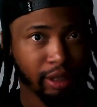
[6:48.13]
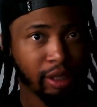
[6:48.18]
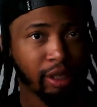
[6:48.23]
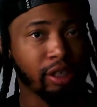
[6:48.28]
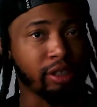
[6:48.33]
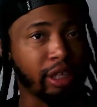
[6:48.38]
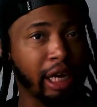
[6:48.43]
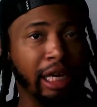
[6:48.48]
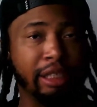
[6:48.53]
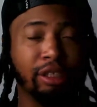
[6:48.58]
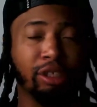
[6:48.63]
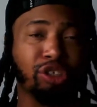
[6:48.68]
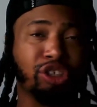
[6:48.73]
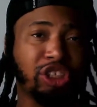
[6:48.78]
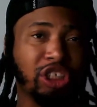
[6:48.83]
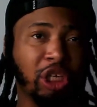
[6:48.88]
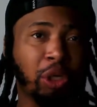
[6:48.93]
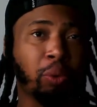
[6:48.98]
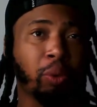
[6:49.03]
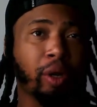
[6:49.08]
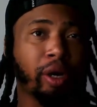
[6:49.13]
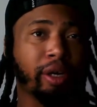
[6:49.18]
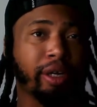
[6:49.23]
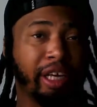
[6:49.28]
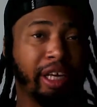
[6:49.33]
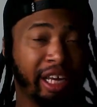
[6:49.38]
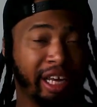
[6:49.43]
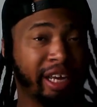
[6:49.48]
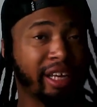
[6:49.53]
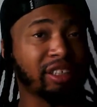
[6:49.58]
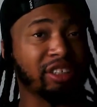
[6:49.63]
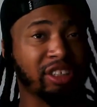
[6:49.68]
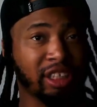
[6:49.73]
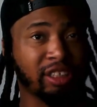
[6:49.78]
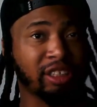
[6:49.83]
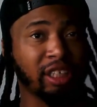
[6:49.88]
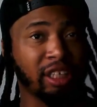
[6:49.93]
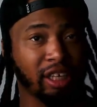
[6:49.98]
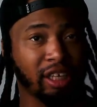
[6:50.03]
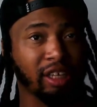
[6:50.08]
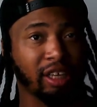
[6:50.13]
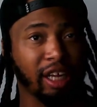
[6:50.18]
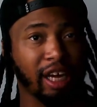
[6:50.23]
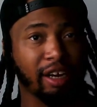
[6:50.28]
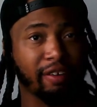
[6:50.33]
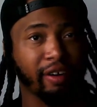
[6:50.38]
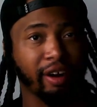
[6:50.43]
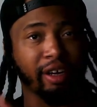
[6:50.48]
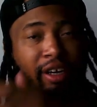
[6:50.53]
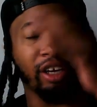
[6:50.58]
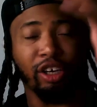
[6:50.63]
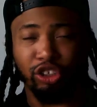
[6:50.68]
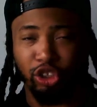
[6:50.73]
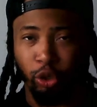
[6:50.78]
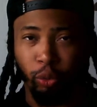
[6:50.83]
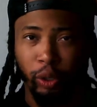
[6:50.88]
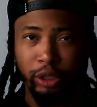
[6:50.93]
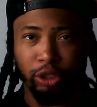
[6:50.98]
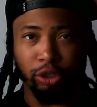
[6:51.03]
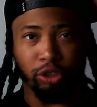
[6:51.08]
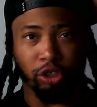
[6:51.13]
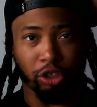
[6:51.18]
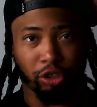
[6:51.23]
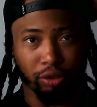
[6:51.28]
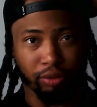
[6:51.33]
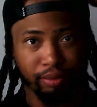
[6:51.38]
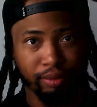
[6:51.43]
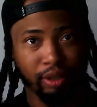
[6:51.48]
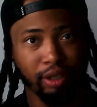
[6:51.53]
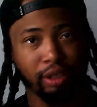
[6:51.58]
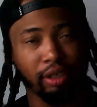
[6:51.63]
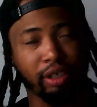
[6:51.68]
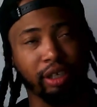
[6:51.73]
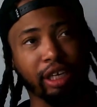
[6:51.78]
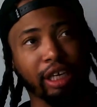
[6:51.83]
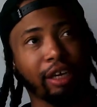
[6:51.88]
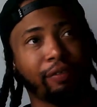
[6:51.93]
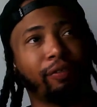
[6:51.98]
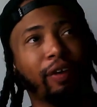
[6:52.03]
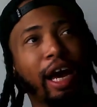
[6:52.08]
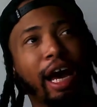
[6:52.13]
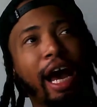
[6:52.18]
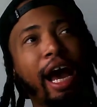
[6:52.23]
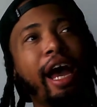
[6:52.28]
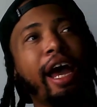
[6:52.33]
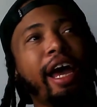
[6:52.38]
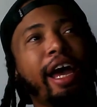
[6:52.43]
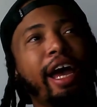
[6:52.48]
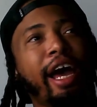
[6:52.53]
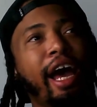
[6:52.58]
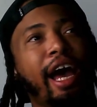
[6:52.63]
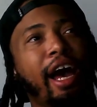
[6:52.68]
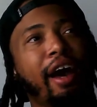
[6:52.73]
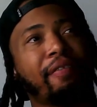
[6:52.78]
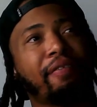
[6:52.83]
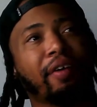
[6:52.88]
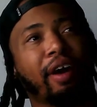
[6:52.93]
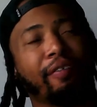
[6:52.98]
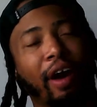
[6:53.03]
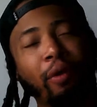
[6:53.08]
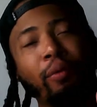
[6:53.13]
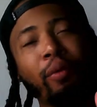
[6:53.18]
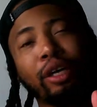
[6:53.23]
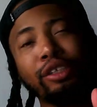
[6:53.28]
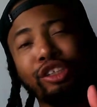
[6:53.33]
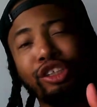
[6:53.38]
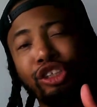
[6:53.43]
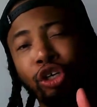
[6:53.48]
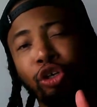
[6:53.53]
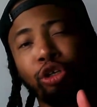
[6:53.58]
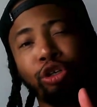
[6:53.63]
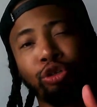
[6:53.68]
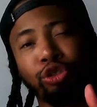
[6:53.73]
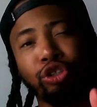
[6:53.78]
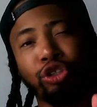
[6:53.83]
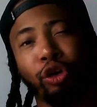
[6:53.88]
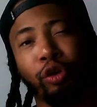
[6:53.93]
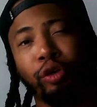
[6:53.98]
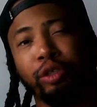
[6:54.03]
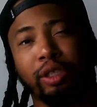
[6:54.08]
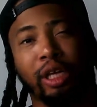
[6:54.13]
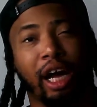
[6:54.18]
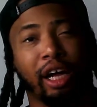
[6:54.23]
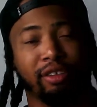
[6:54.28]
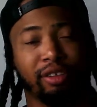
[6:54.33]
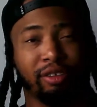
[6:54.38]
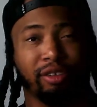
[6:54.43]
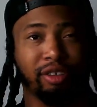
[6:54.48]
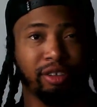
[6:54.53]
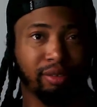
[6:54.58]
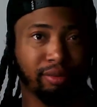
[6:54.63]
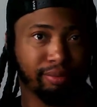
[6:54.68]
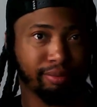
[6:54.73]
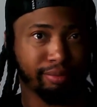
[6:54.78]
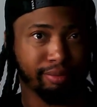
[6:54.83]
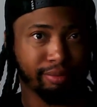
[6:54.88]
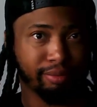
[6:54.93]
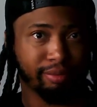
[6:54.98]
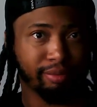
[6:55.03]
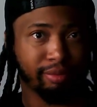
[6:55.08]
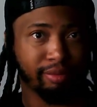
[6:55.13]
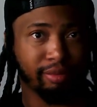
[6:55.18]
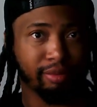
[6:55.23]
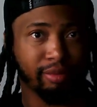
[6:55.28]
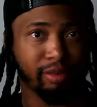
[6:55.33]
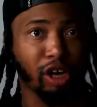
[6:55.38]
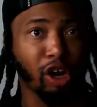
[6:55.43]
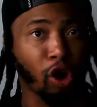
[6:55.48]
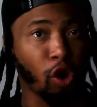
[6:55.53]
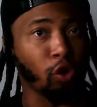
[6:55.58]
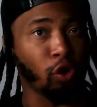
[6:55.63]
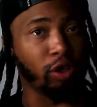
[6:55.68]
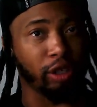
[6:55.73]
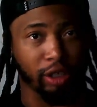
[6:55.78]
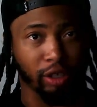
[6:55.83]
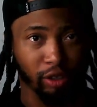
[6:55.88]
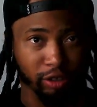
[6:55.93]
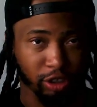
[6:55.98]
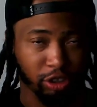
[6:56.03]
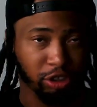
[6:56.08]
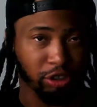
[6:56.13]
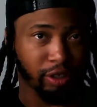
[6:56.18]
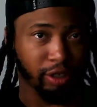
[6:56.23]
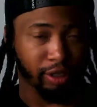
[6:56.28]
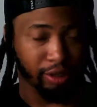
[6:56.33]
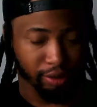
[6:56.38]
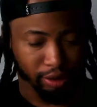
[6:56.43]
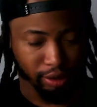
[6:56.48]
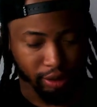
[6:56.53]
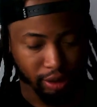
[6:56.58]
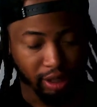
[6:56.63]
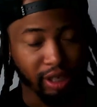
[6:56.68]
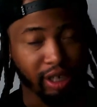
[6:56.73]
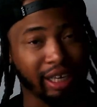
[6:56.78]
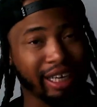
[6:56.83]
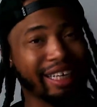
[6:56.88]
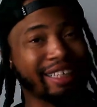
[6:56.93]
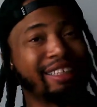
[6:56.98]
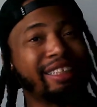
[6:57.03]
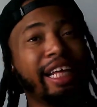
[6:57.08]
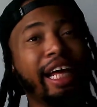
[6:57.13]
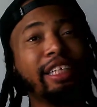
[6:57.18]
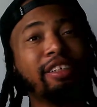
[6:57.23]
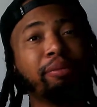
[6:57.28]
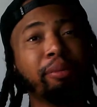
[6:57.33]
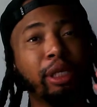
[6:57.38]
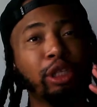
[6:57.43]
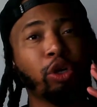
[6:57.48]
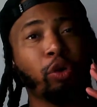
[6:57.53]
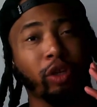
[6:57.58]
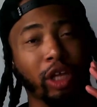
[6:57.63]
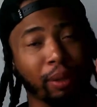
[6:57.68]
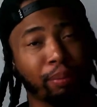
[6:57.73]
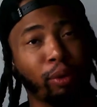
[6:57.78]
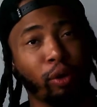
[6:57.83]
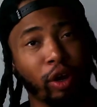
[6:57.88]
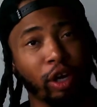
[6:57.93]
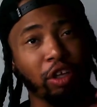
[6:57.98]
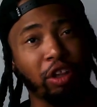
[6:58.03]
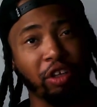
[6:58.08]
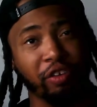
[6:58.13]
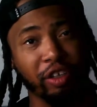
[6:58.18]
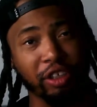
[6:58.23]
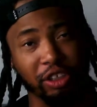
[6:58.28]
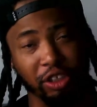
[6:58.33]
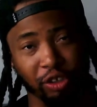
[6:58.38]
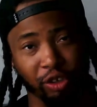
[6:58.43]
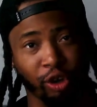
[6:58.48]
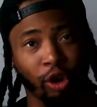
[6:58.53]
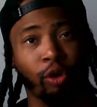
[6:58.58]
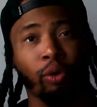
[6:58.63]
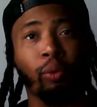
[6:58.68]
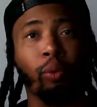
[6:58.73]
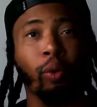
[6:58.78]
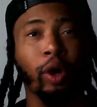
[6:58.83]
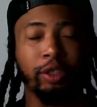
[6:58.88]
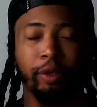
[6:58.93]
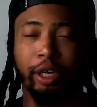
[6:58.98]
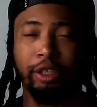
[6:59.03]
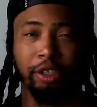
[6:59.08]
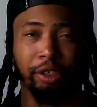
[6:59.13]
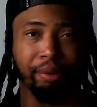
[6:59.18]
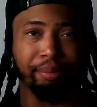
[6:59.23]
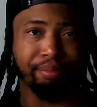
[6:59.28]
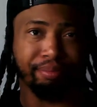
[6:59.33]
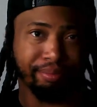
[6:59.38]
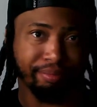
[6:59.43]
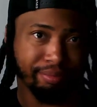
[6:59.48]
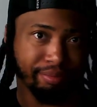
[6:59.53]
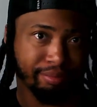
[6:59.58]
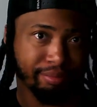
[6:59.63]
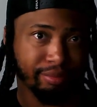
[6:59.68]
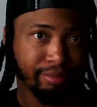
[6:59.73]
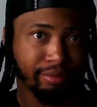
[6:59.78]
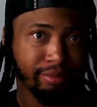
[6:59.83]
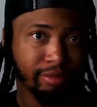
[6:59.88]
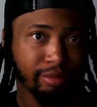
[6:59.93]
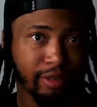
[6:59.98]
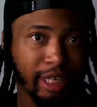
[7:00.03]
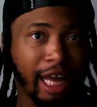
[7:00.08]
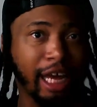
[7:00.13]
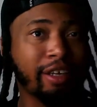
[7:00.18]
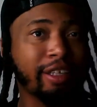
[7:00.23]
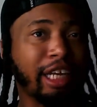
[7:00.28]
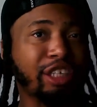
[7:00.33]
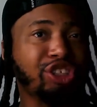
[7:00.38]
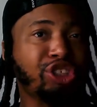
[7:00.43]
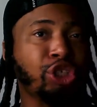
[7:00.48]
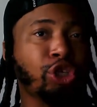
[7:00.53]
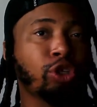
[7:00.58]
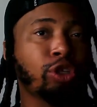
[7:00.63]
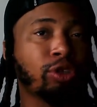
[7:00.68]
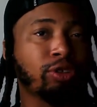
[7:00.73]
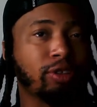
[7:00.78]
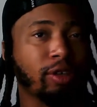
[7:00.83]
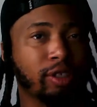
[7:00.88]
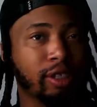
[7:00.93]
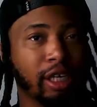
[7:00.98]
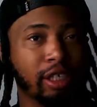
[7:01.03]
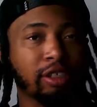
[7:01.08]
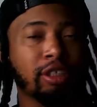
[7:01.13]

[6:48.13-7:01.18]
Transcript: Now you see where the inconsistency can lie, right? So what do? If I want to still lose $30 only on this trade, instead of me doing a 0.30, what do? How can I still lose $30?